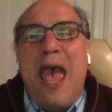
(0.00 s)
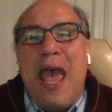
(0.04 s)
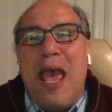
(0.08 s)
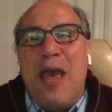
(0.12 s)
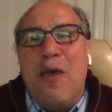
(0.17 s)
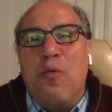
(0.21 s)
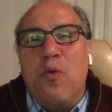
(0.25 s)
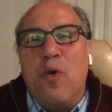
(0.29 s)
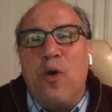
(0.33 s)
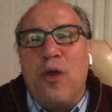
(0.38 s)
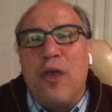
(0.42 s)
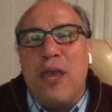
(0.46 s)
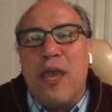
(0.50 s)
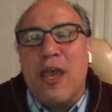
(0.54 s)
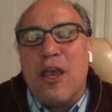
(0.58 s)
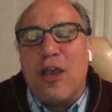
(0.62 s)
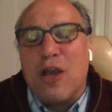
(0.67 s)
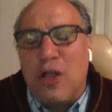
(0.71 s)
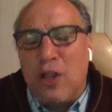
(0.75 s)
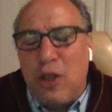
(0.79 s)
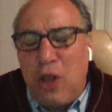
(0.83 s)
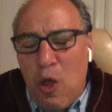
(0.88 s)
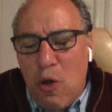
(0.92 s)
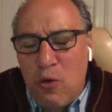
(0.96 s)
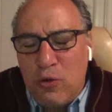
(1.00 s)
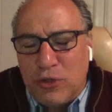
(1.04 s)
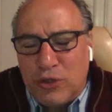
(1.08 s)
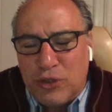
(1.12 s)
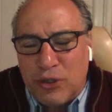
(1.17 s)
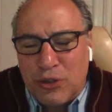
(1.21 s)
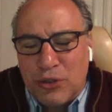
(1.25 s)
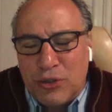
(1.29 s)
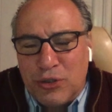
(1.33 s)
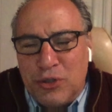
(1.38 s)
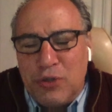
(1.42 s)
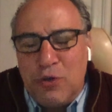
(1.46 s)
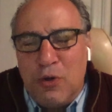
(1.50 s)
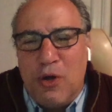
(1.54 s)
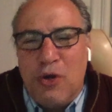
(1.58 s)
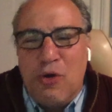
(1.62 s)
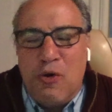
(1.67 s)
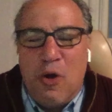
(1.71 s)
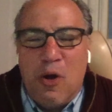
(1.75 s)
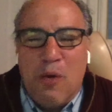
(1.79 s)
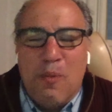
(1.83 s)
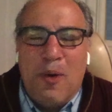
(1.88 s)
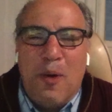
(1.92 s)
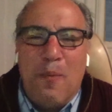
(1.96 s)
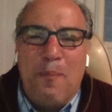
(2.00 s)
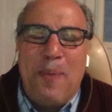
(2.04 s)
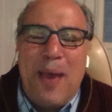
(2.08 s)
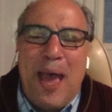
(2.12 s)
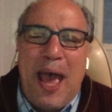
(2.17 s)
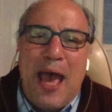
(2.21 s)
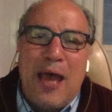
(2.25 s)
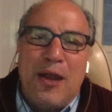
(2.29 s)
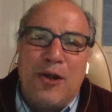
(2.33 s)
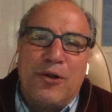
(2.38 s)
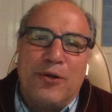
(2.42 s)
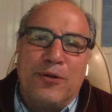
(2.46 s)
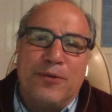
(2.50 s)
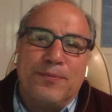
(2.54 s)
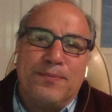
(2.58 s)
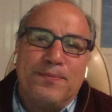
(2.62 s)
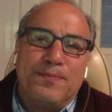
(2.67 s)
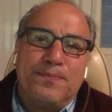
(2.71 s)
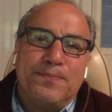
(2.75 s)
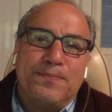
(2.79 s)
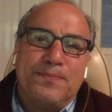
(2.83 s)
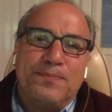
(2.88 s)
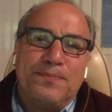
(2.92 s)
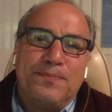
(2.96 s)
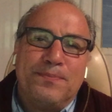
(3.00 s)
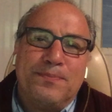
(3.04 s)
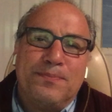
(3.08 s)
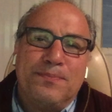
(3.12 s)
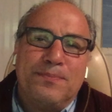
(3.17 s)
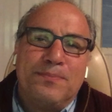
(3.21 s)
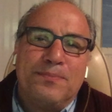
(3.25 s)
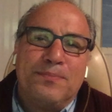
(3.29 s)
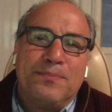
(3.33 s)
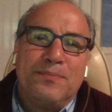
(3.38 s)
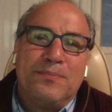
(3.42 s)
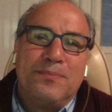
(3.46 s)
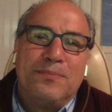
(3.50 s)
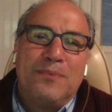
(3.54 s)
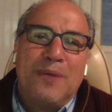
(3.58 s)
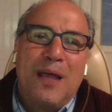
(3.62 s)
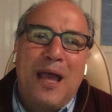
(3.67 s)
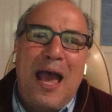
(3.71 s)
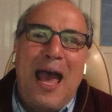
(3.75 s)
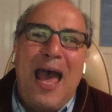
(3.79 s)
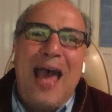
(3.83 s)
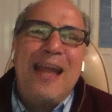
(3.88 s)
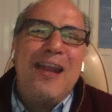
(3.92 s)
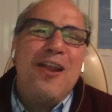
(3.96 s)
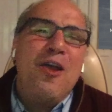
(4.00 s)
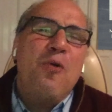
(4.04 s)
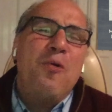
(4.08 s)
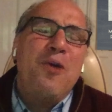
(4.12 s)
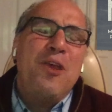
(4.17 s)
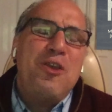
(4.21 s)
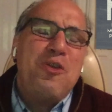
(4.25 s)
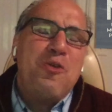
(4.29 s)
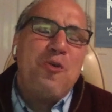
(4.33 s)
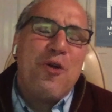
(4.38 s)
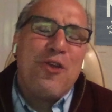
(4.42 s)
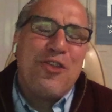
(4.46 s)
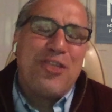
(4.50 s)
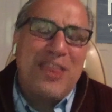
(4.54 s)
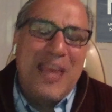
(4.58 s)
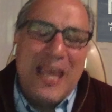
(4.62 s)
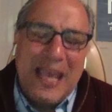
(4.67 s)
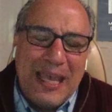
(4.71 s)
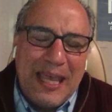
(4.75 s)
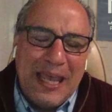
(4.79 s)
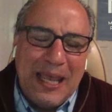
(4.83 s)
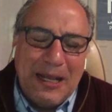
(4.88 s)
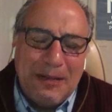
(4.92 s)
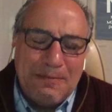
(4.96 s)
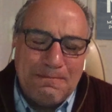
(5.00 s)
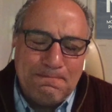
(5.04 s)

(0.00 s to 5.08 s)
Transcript: we'll get closer to a normal pattern. I know what you are thinking.